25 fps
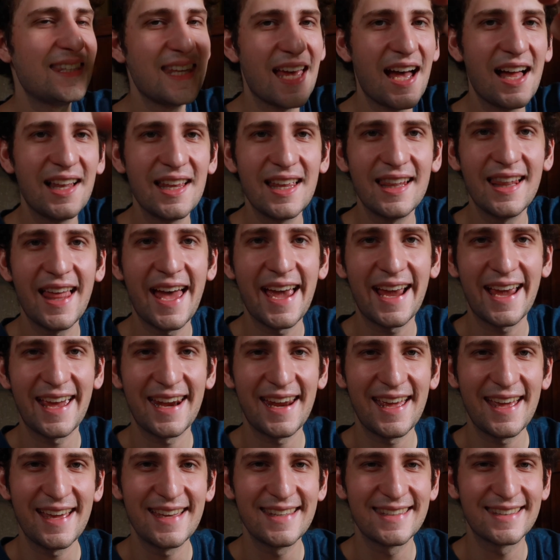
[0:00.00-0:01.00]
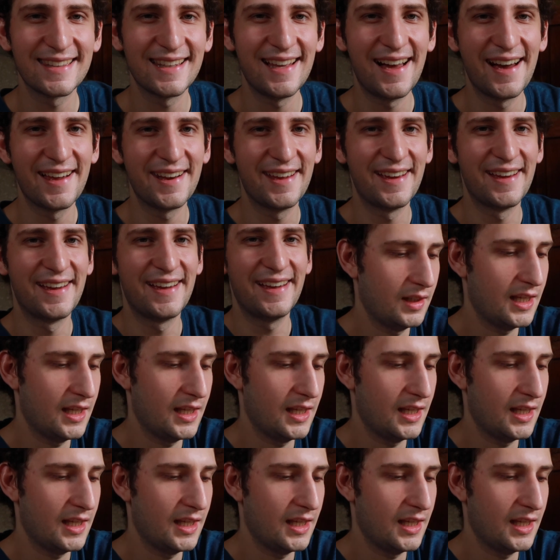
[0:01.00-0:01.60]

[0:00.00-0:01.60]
Tell it like it is, Lana.